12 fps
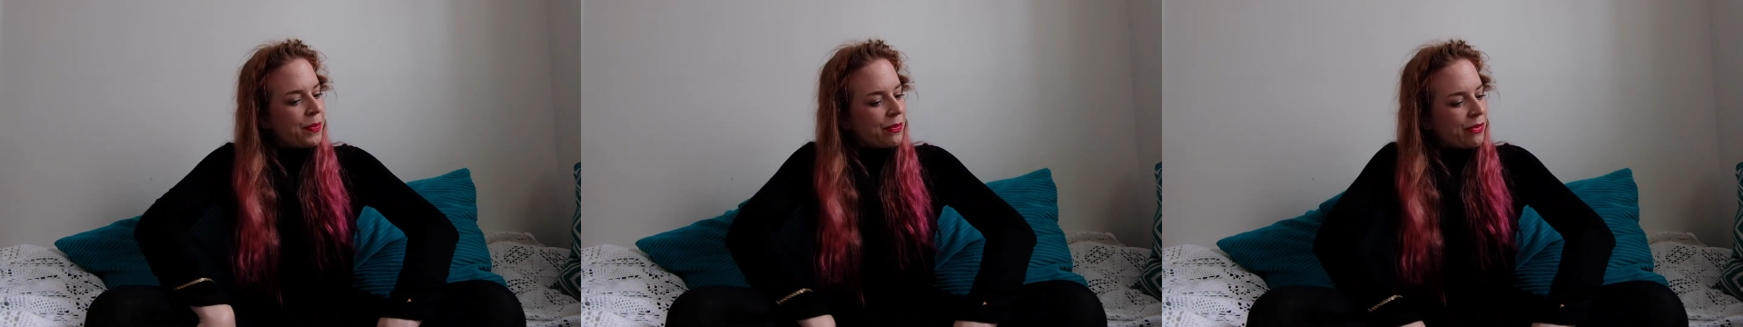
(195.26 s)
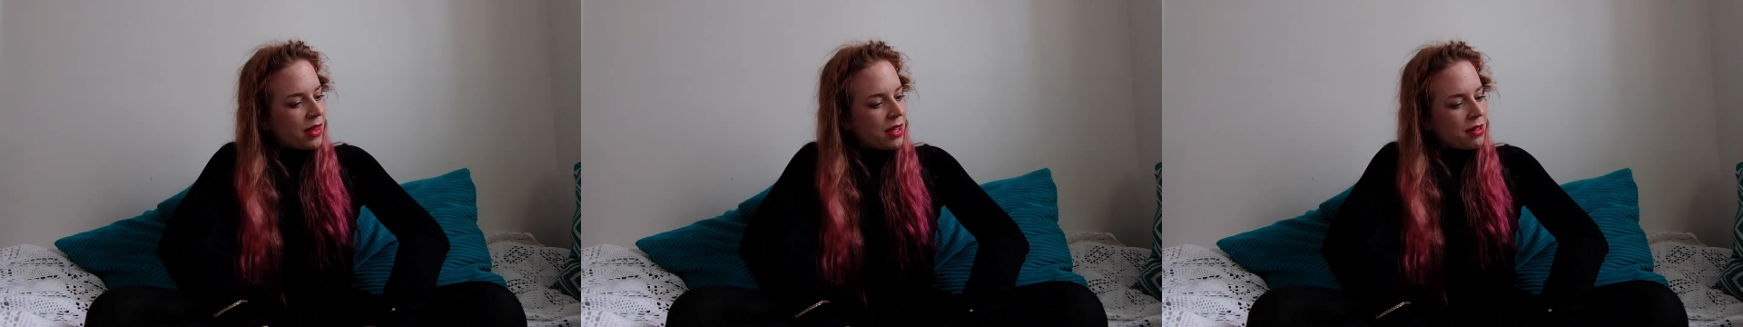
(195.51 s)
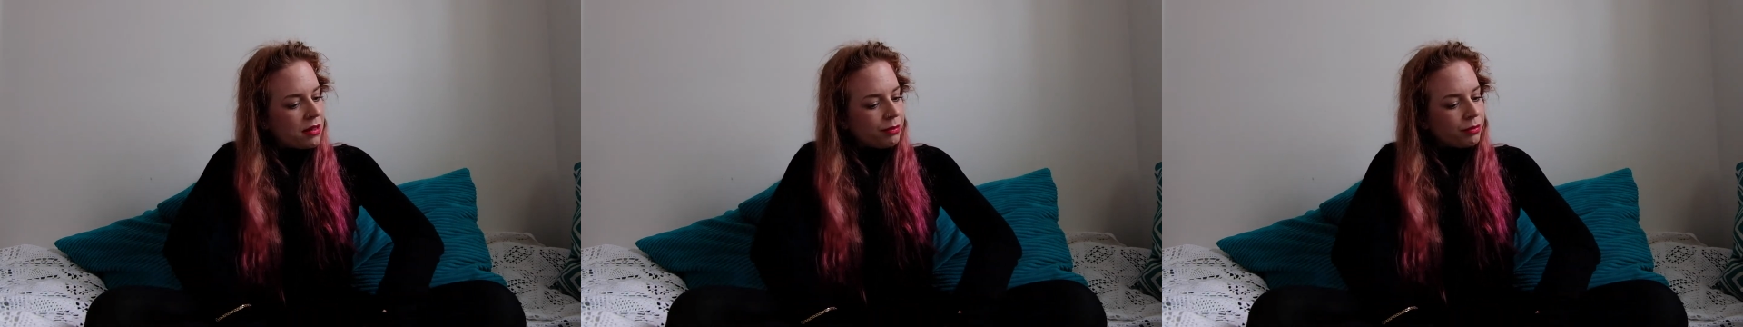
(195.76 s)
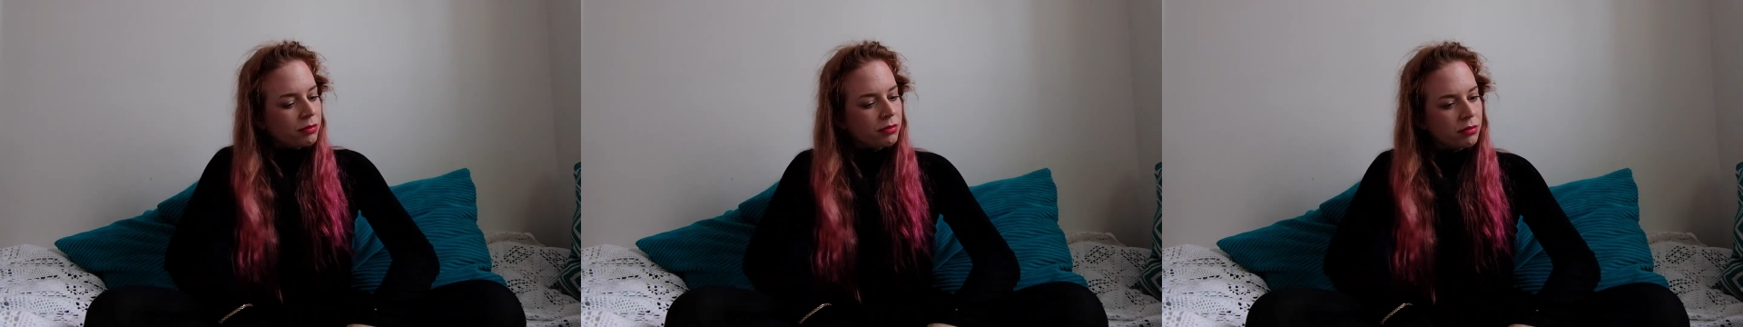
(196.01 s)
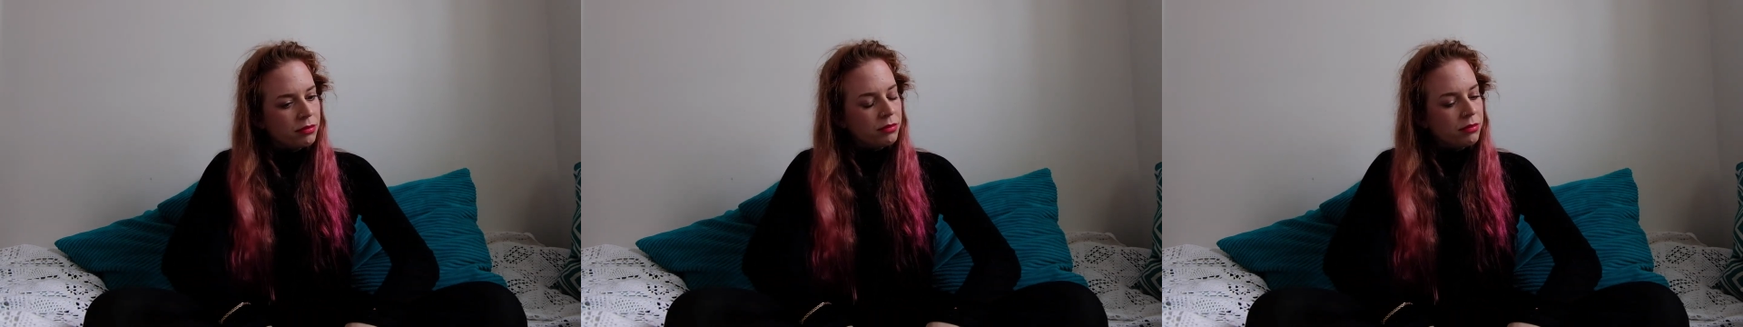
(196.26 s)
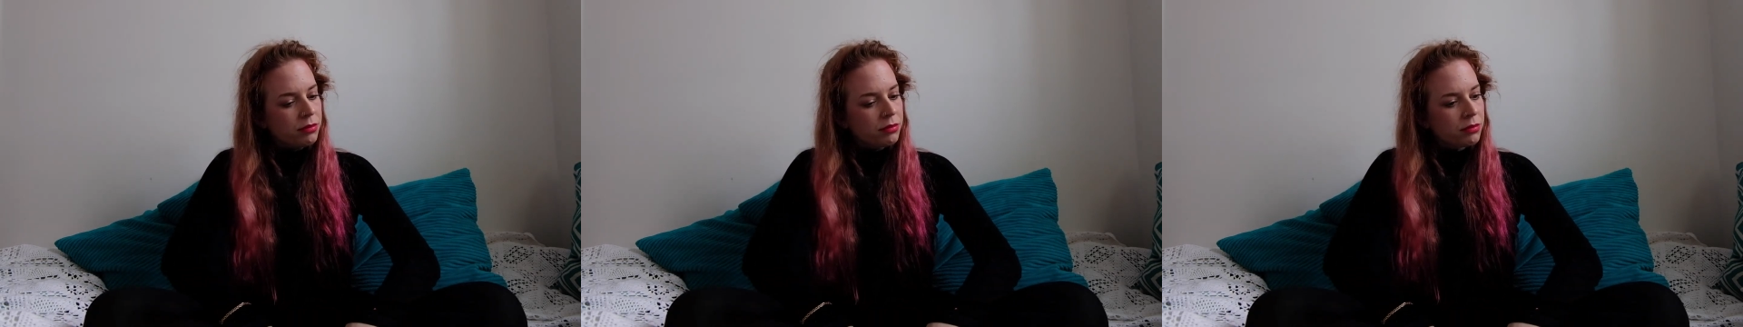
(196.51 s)

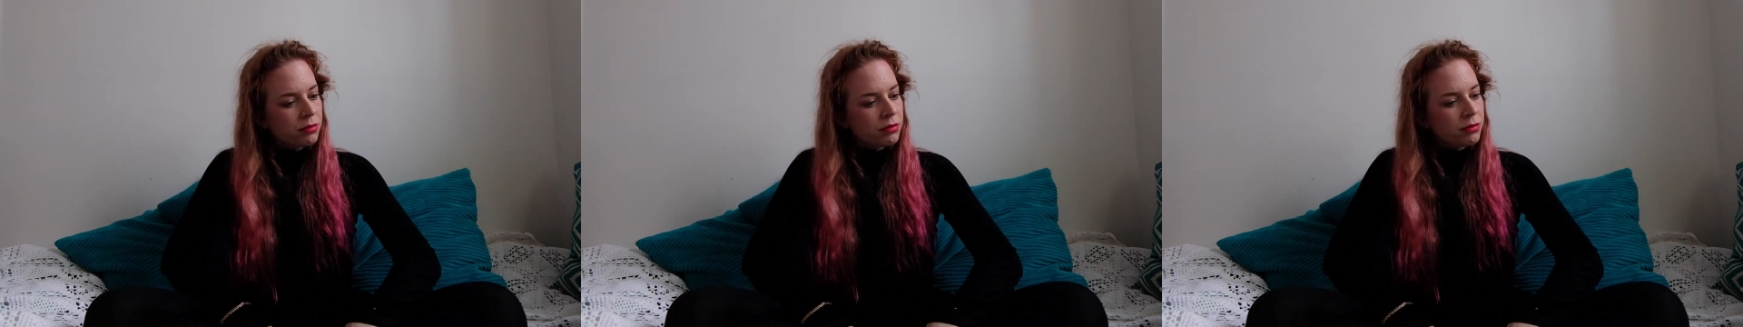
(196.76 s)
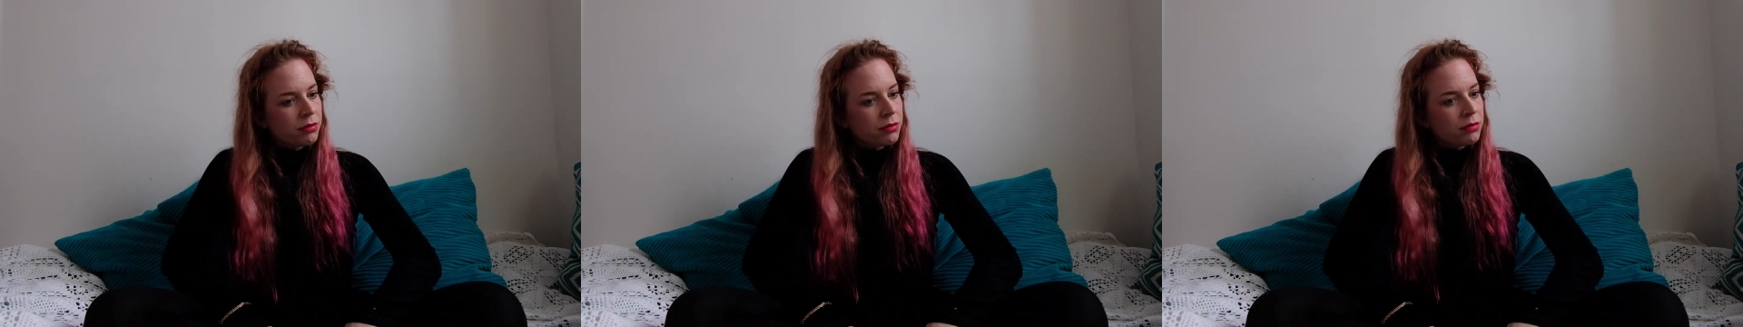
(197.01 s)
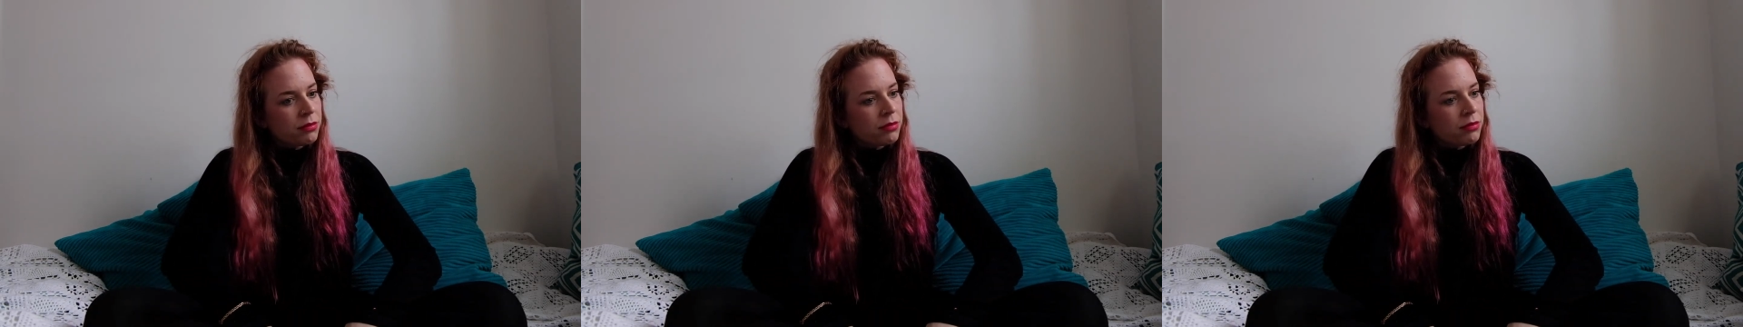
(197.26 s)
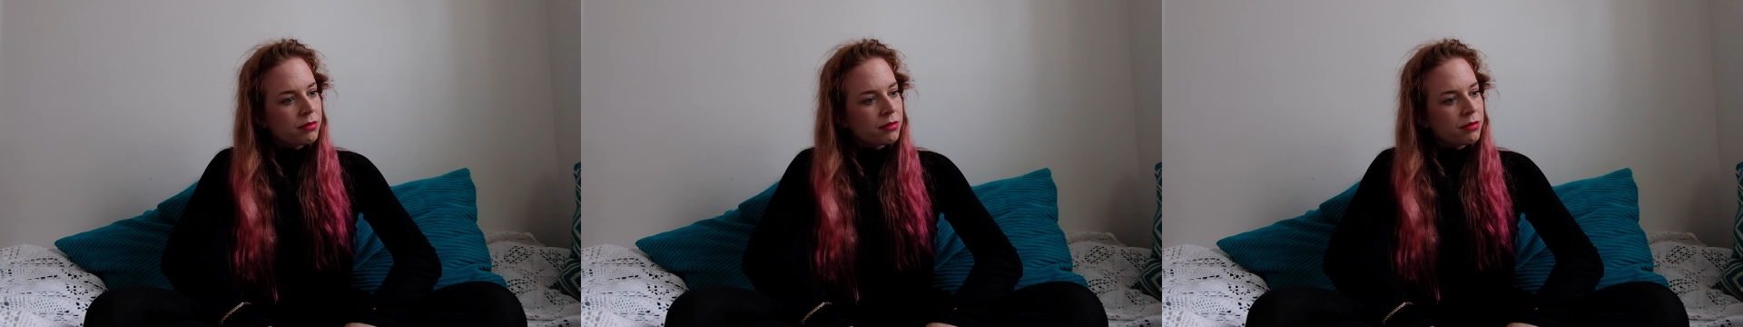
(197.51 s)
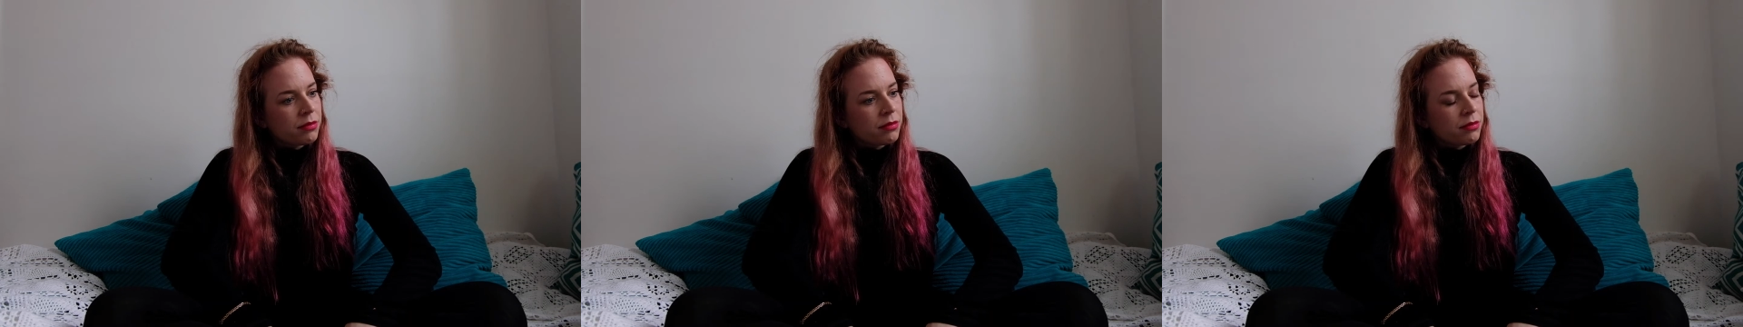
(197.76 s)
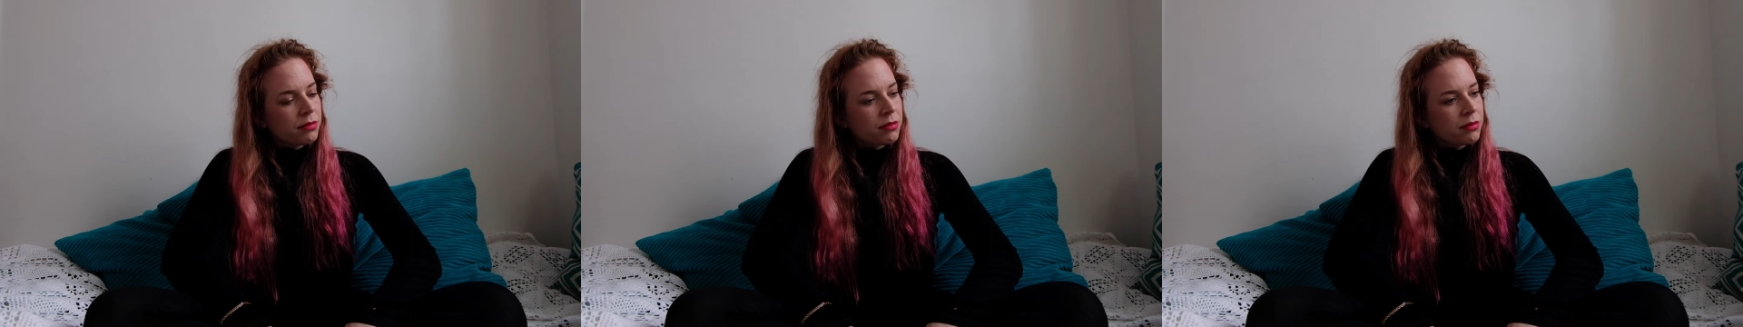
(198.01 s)

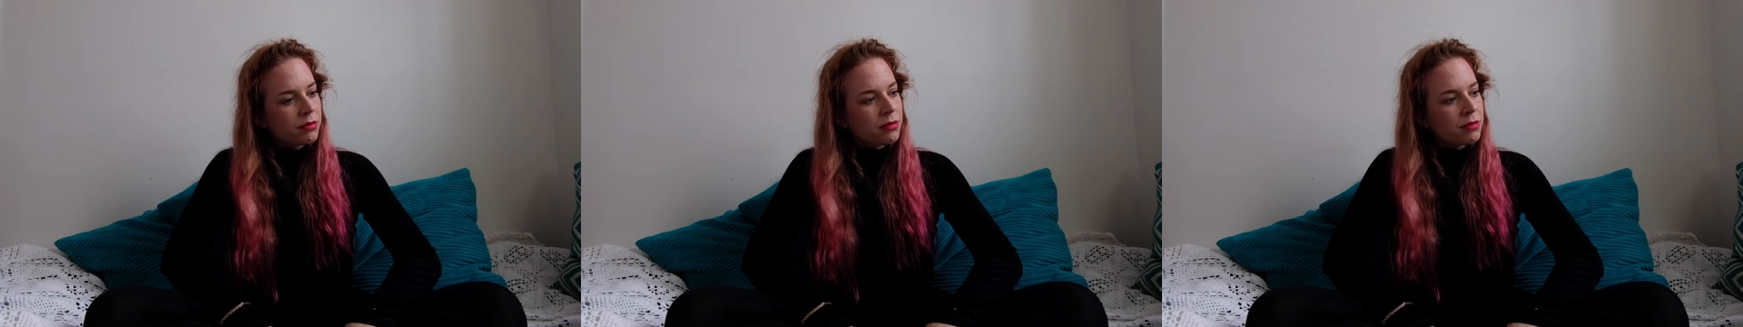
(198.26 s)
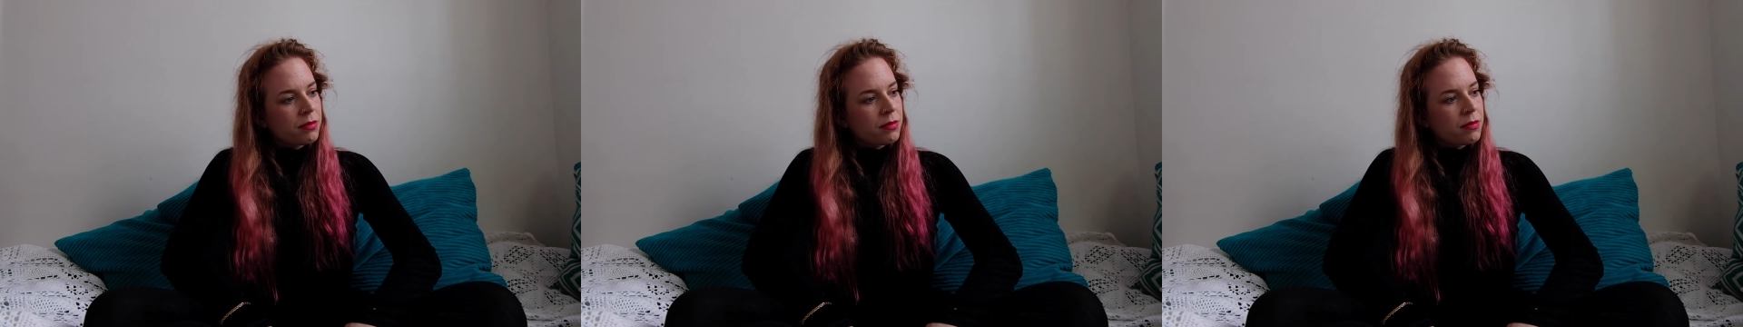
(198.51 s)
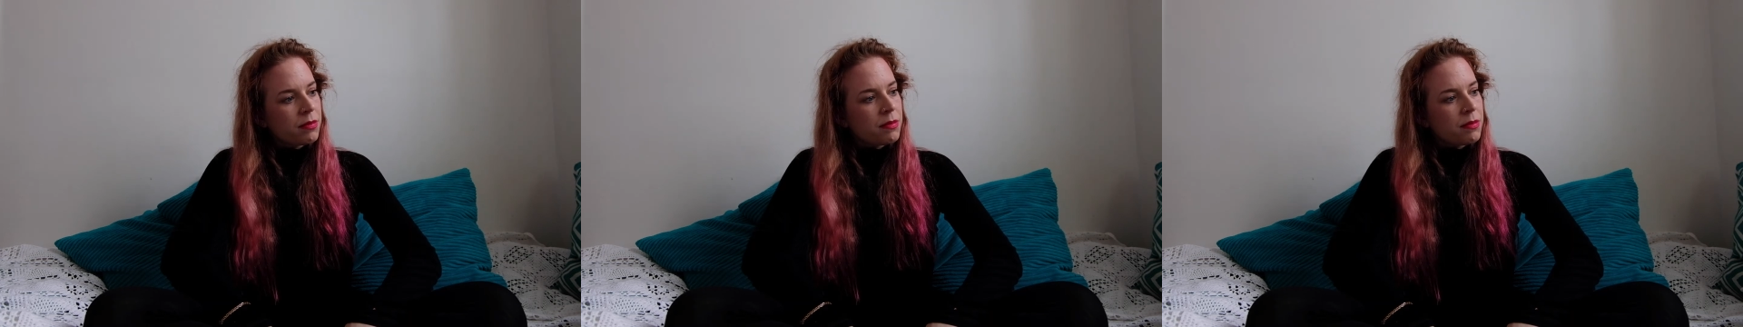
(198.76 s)
(no one is talking)